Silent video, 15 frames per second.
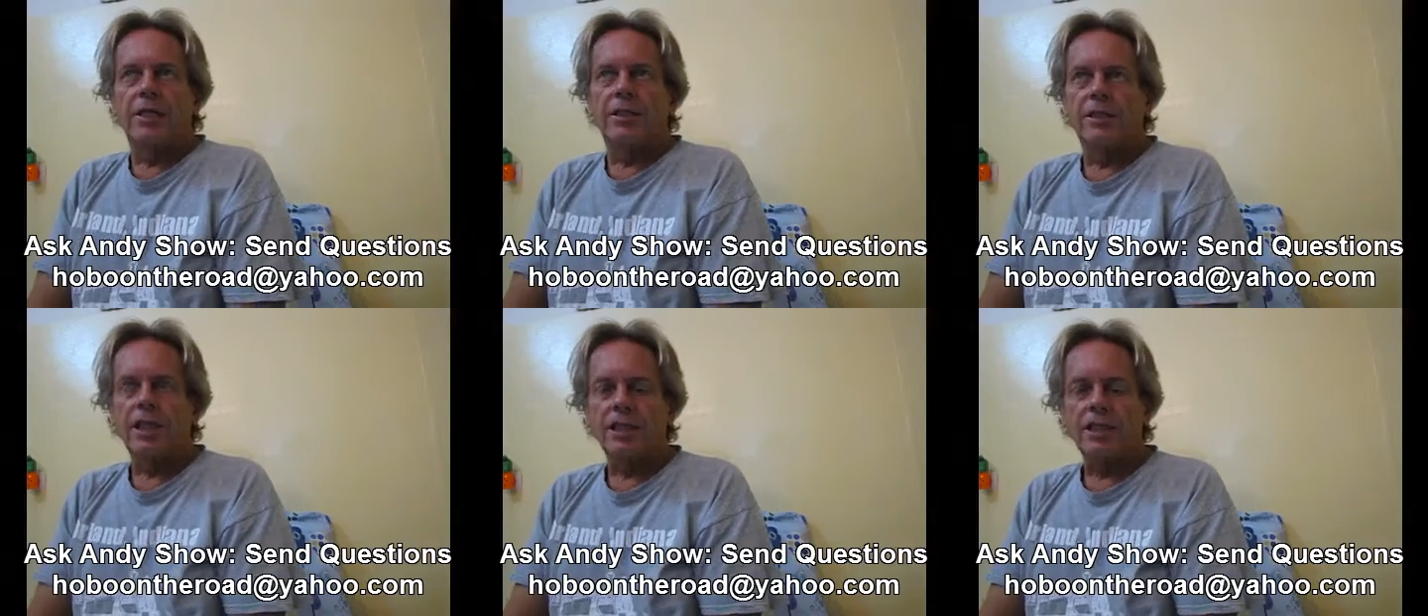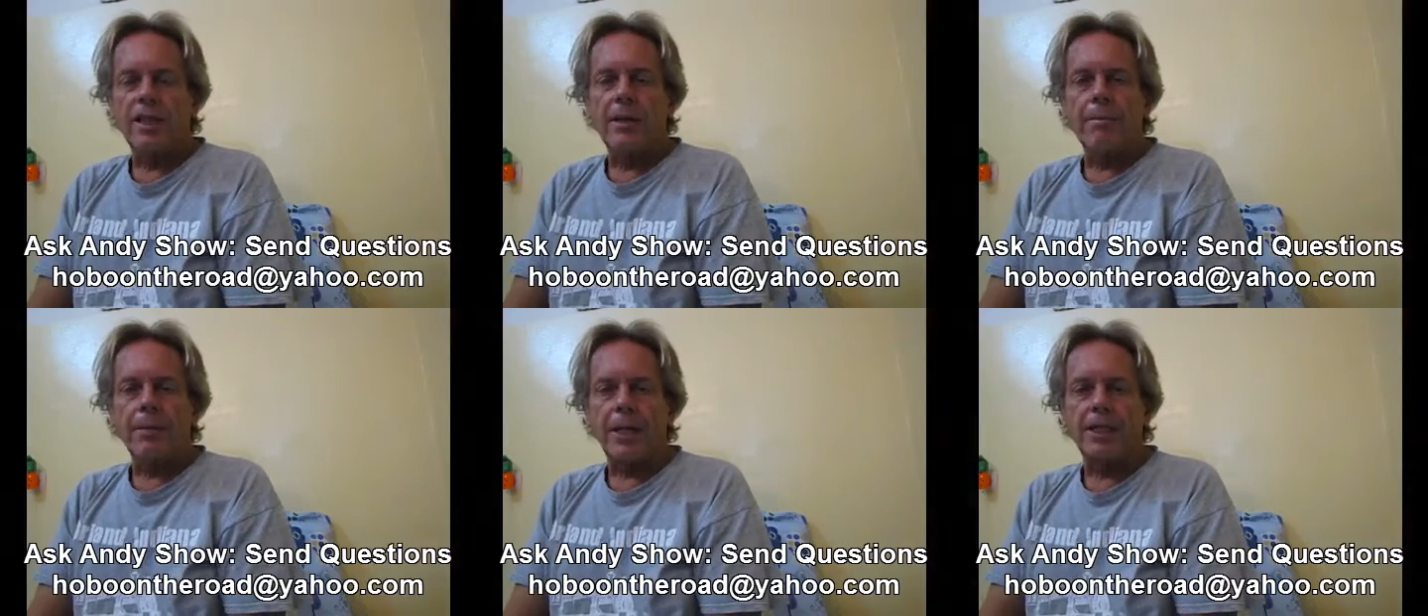
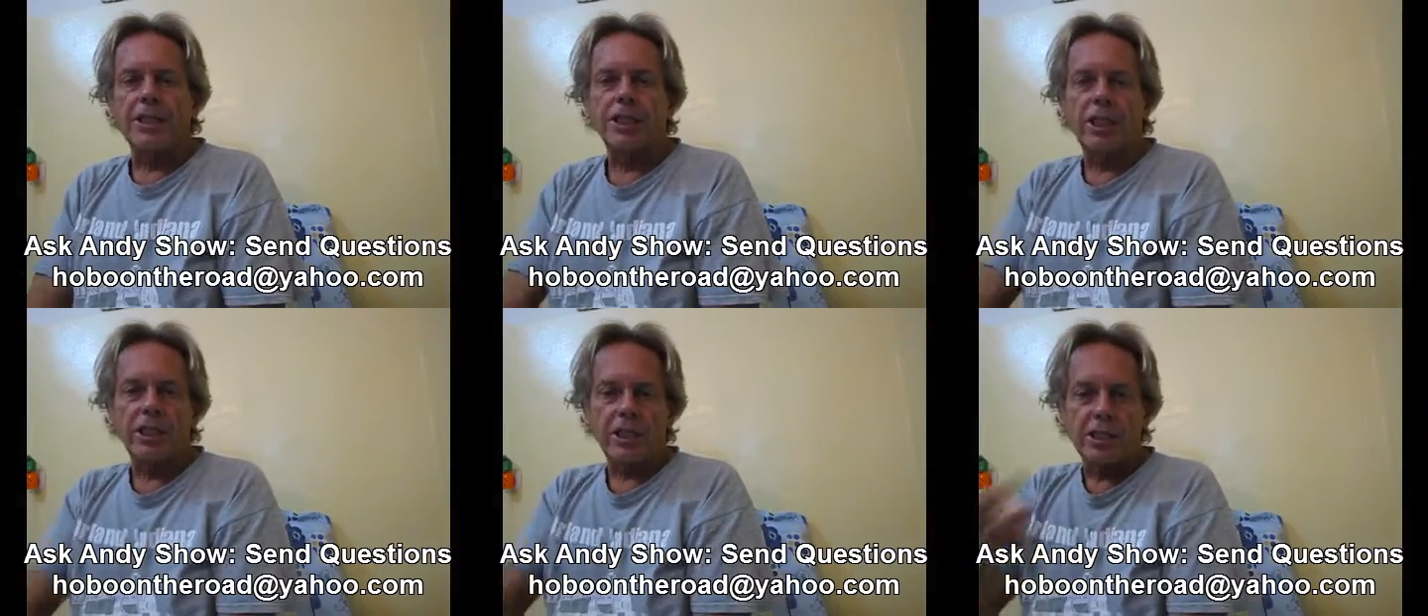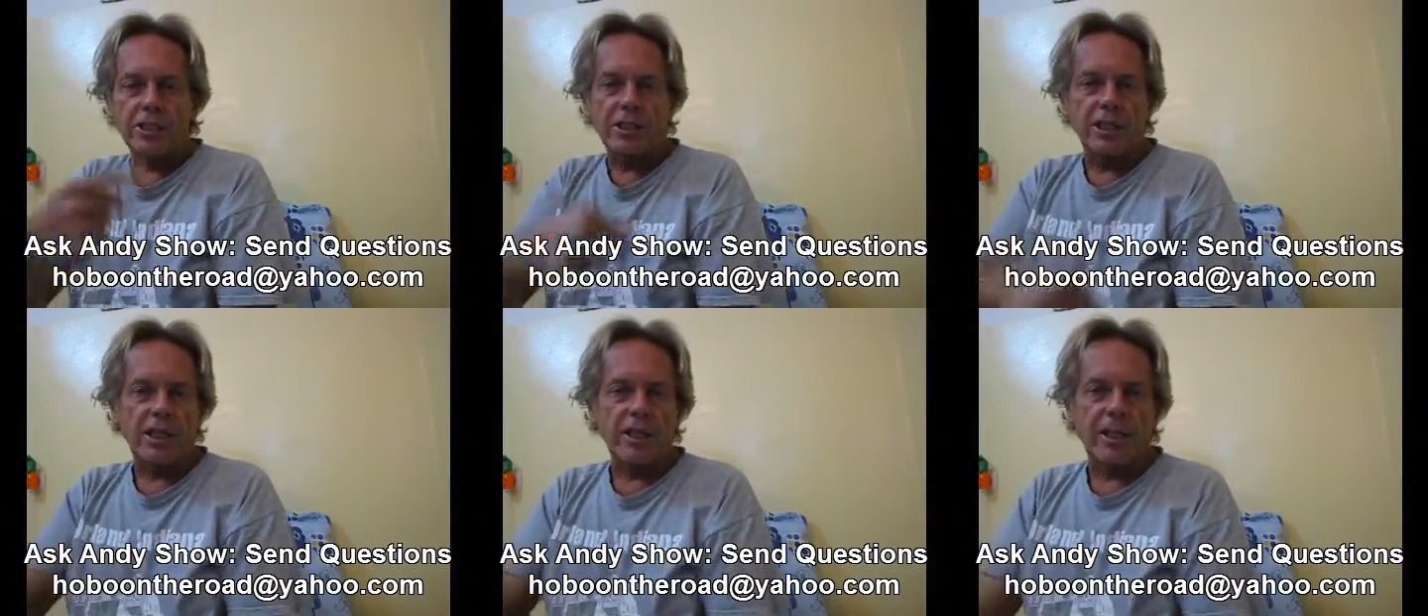16 plus
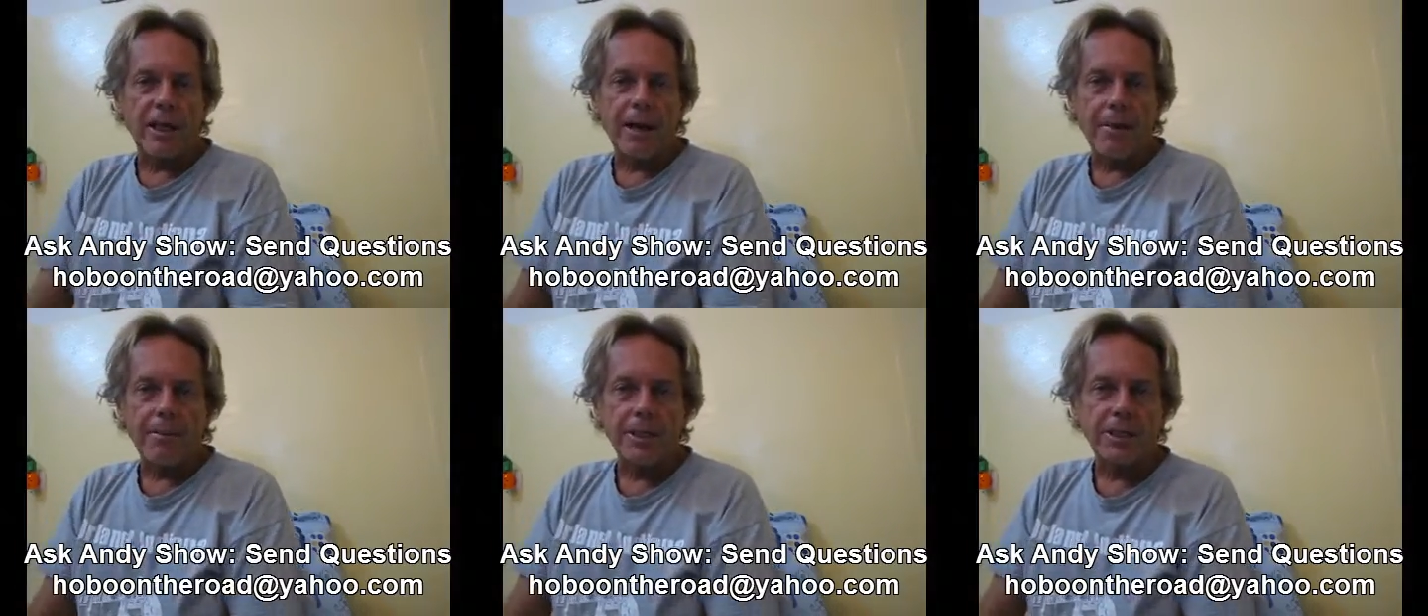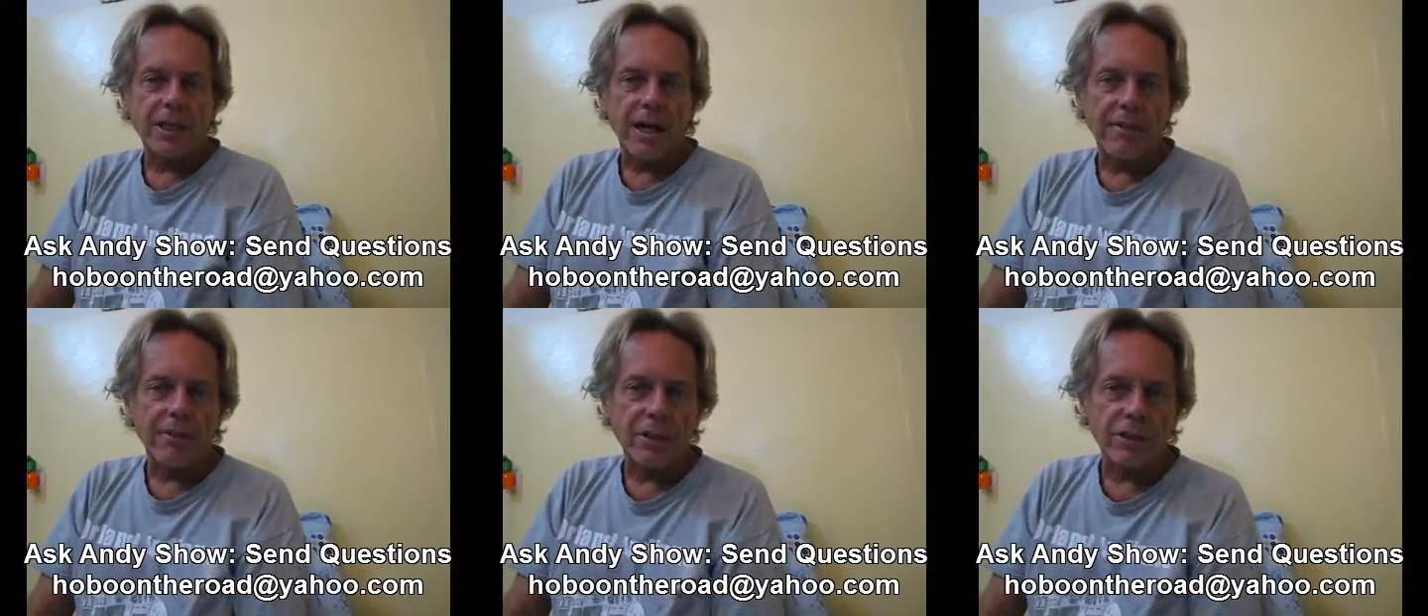years, and the camera is
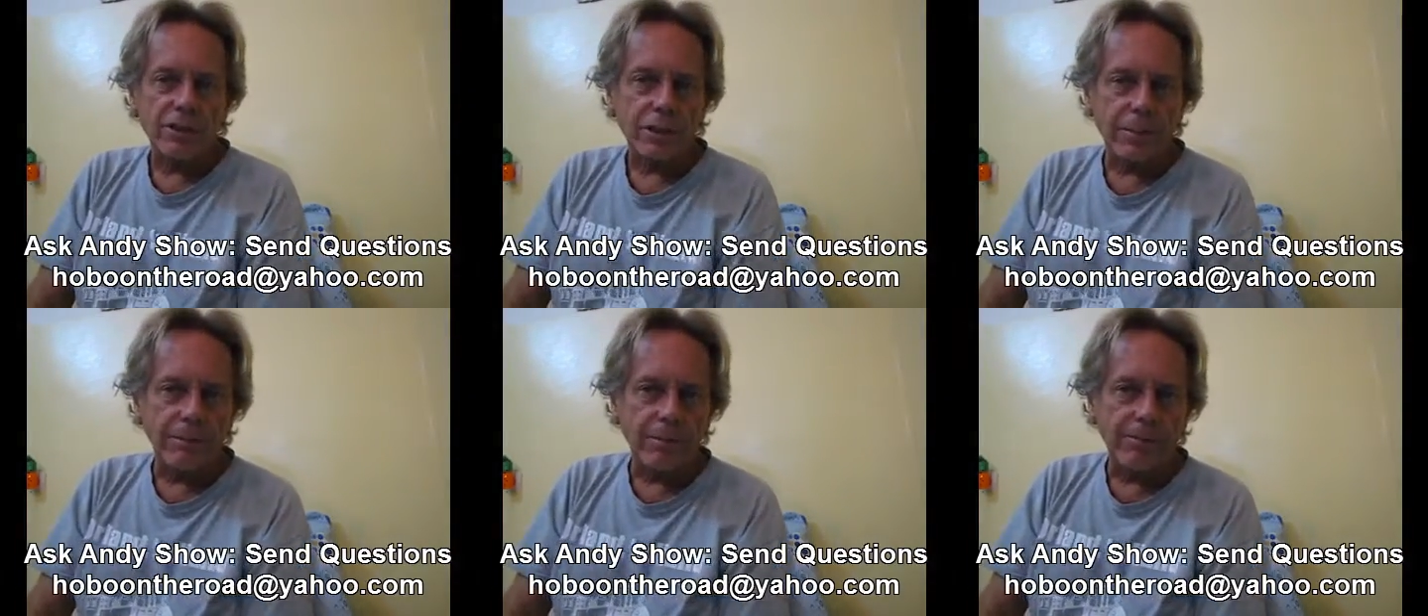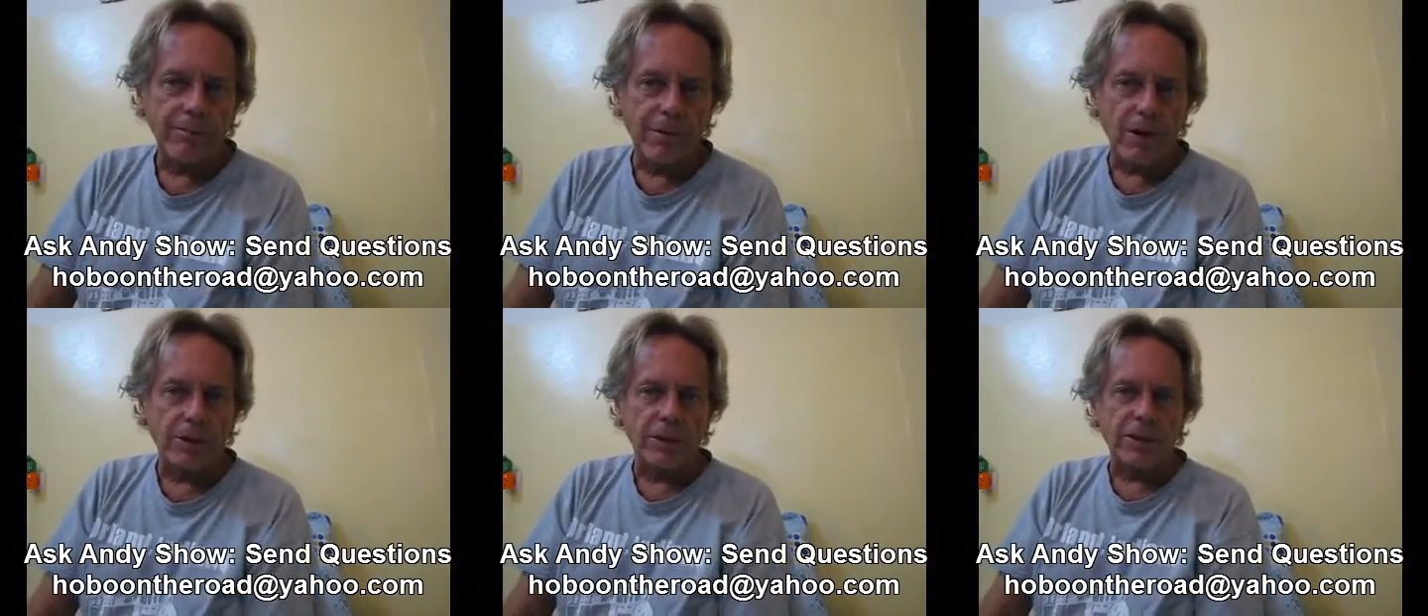having trouble
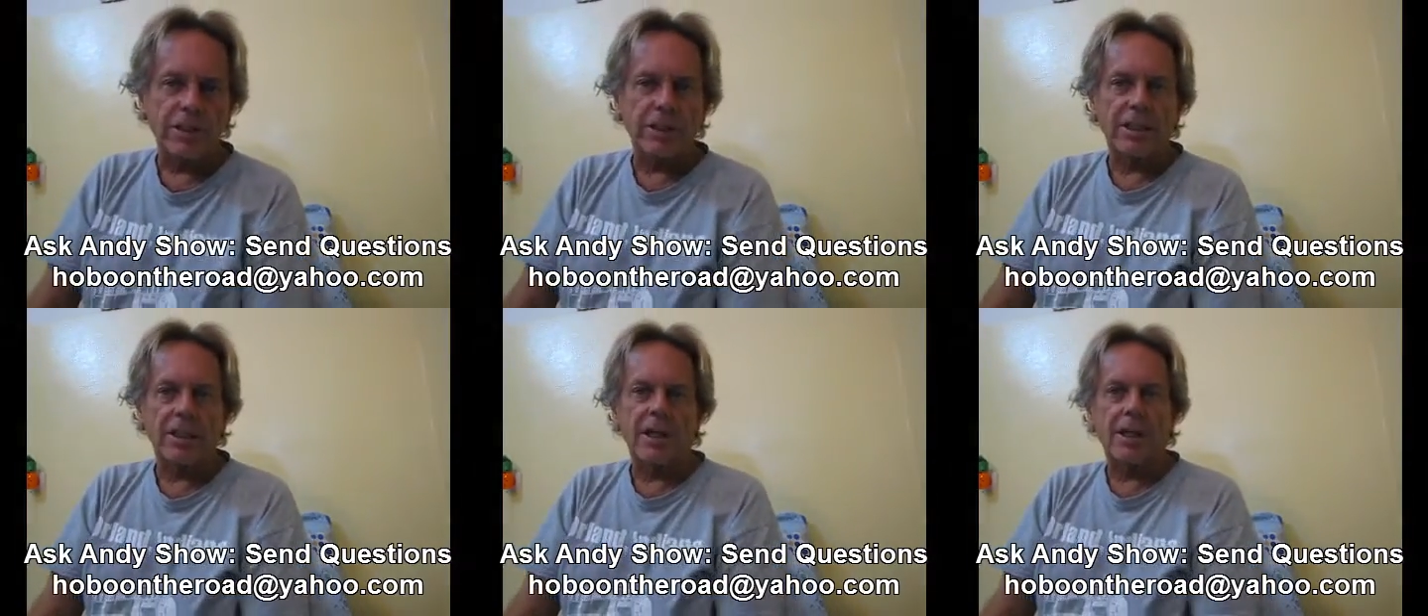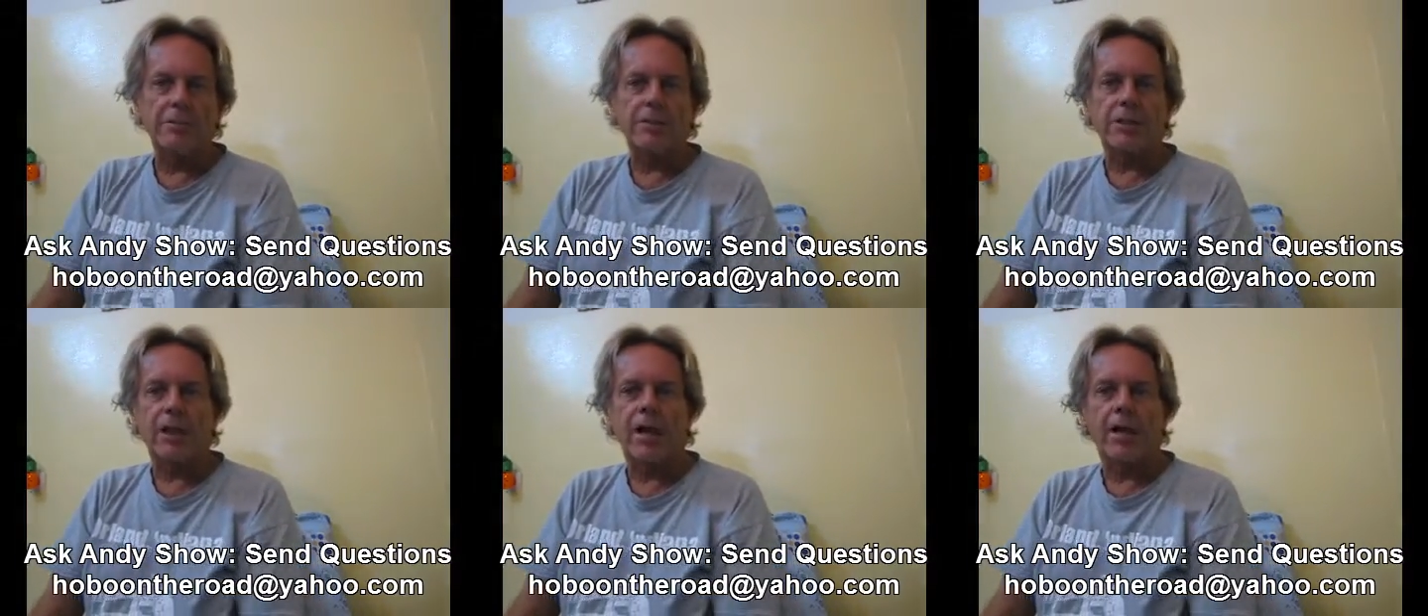focusing.
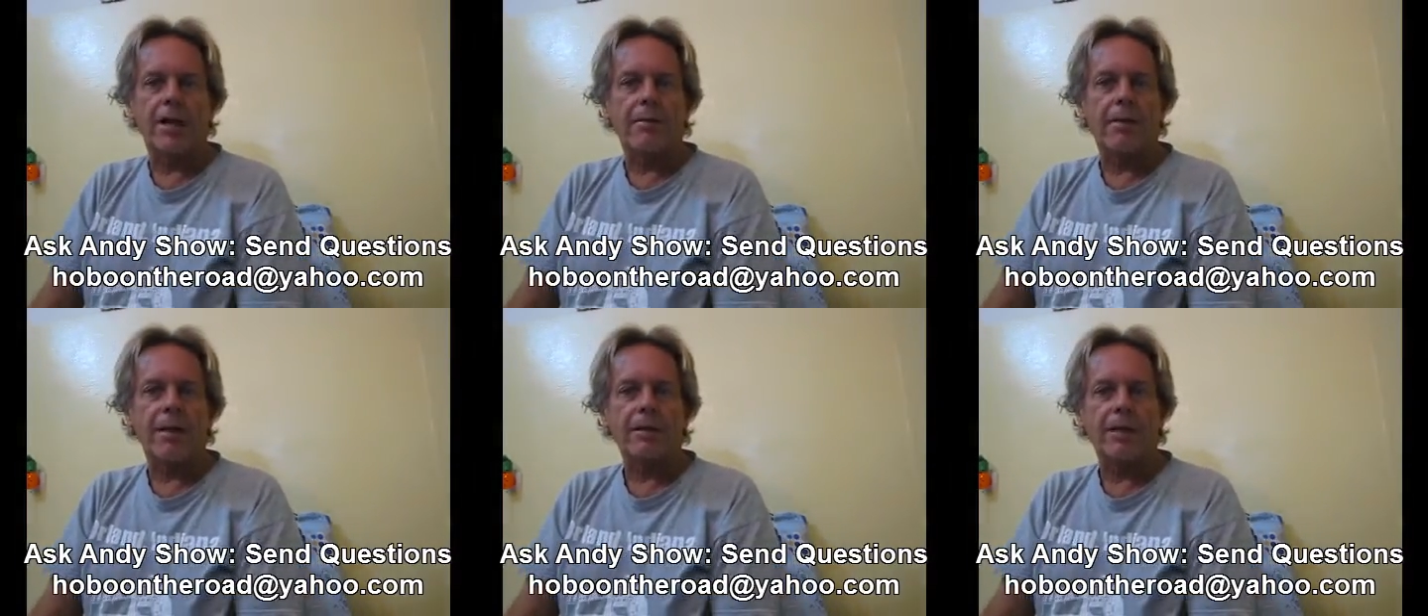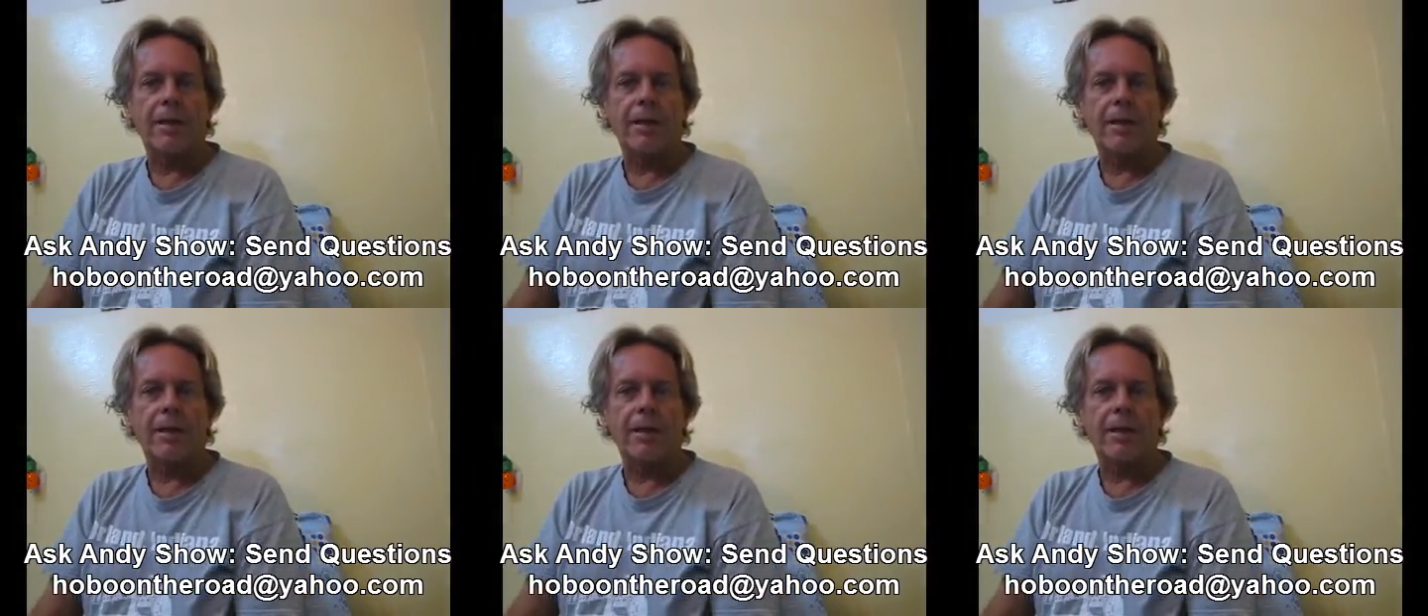I'm sorry about